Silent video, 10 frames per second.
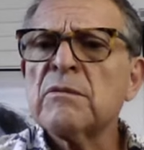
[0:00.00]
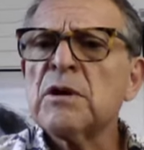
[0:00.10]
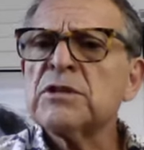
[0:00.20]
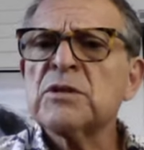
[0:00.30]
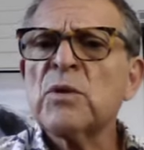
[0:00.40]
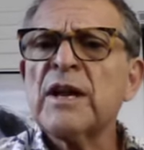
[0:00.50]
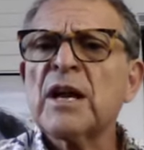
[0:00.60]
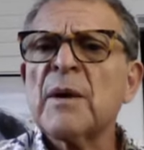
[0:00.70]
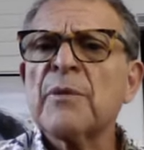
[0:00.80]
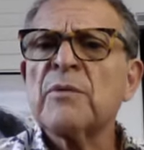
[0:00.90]
Well, just wait
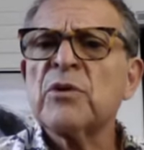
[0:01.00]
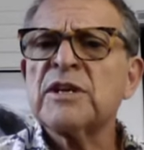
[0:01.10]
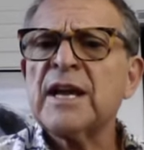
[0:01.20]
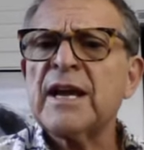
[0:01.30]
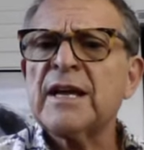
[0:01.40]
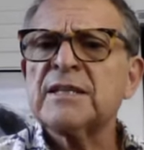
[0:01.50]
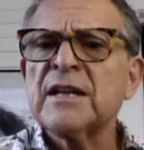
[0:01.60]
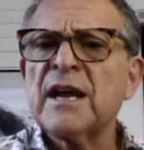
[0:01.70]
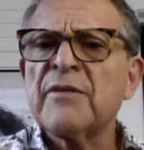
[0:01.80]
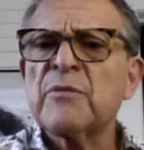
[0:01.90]
a couple of more days
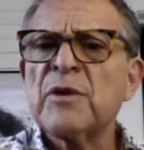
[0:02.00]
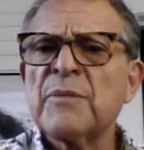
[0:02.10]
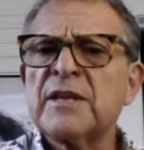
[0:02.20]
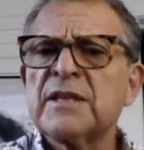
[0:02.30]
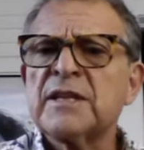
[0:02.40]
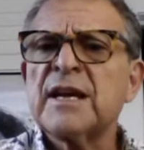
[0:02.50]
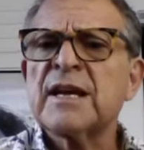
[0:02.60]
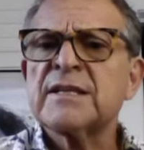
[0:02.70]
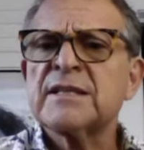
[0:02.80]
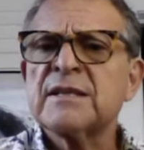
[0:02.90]
and have them repeat the
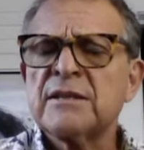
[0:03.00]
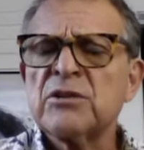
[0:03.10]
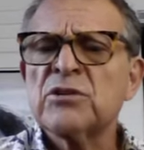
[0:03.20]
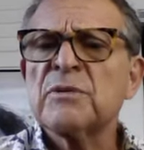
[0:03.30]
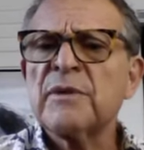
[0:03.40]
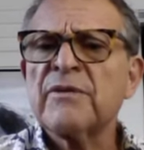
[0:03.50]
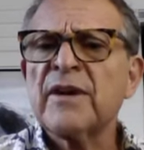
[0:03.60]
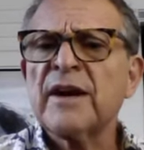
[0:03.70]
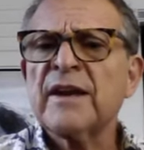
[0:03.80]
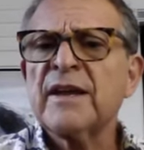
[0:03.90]
test, and you should be
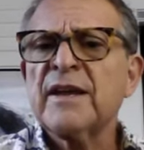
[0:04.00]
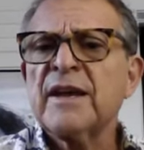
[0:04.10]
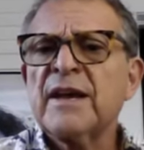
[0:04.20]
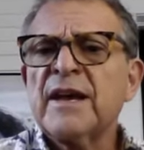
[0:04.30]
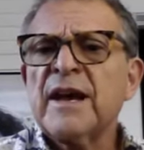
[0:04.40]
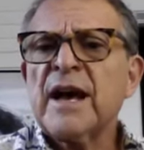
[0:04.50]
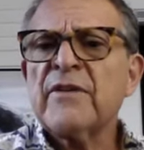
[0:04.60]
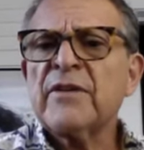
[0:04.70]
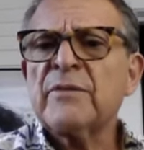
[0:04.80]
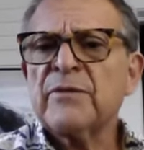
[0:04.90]
fine. I
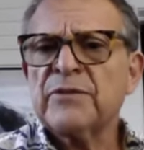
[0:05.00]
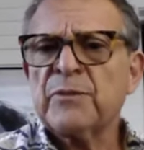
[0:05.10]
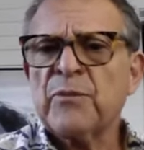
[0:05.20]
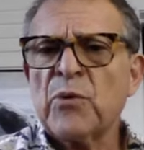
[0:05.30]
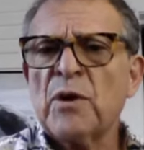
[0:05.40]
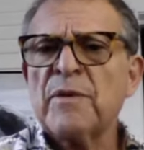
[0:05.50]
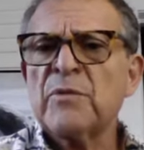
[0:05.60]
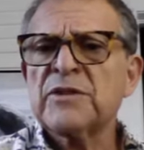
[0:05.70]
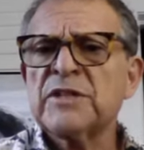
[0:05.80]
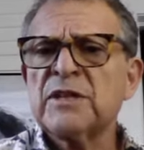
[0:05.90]
have an
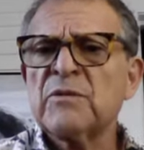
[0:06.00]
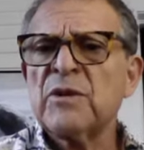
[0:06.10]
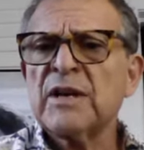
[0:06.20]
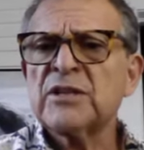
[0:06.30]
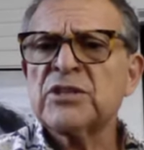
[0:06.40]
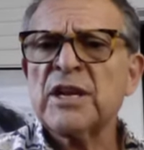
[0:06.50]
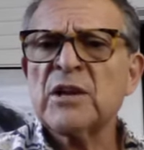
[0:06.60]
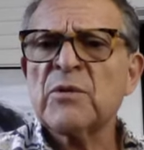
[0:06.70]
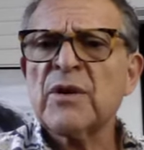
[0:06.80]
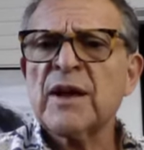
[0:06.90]
appointment with CNY in
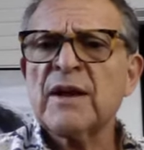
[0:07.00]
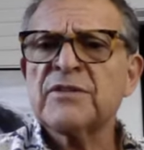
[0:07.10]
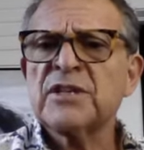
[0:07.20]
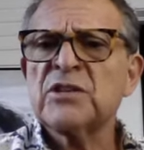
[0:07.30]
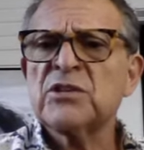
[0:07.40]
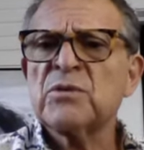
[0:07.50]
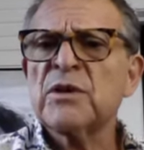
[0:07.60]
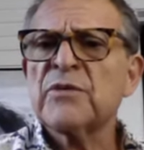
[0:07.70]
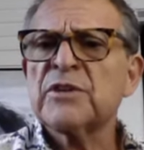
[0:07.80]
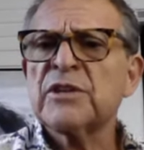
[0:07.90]
January. I have seen
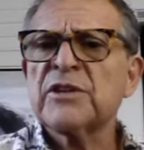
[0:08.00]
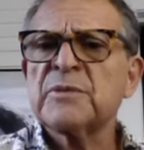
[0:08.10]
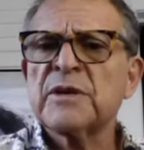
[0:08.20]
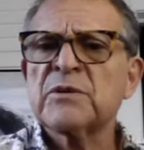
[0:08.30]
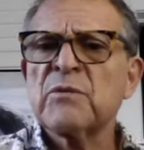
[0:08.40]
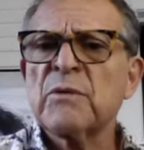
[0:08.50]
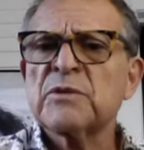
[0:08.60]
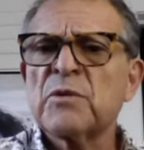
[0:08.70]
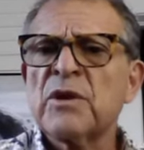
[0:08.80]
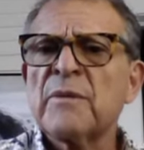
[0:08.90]
2 other fertility specialists. One
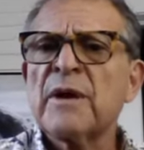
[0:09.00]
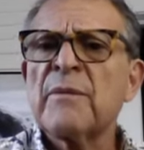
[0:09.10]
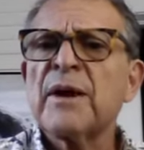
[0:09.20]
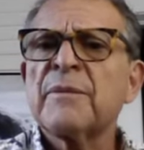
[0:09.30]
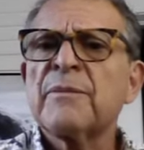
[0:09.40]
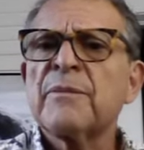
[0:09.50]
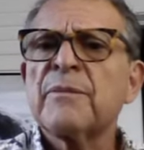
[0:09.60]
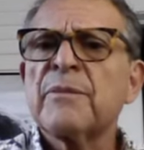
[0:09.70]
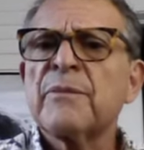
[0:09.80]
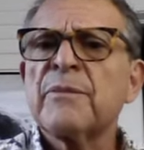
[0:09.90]
was worried about my
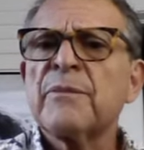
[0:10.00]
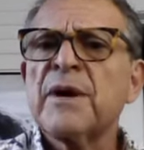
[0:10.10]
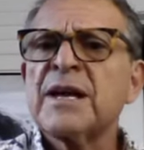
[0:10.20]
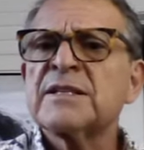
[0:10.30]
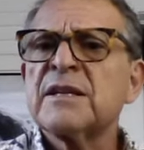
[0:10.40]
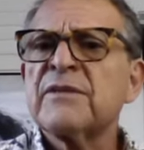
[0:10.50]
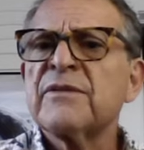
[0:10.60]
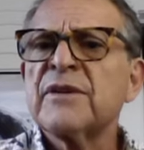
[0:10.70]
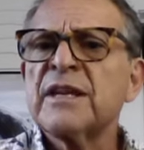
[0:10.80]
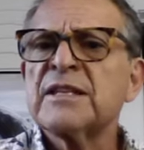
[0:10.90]

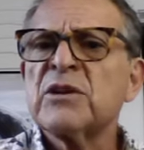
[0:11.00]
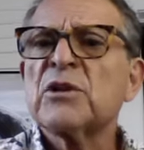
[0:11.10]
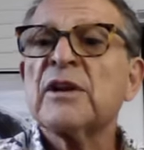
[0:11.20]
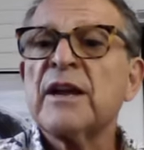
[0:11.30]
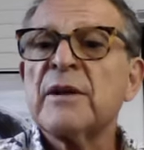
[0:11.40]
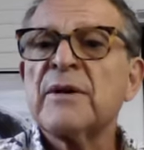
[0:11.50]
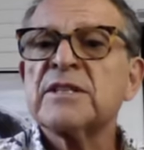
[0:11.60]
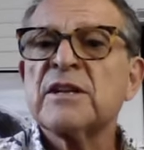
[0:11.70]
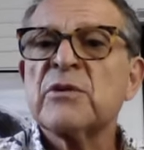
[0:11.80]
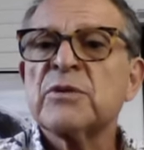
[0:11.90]
positive anti-nuclear
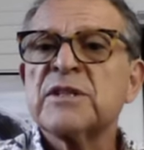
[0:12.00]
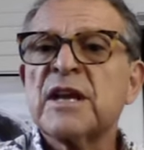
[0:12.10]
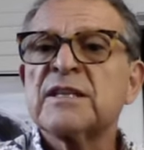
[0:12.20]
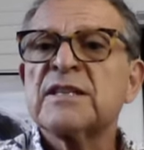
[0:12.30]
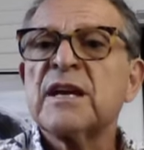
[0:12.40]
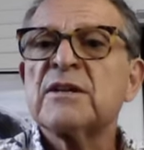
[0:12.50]
antibodies, and the other was not.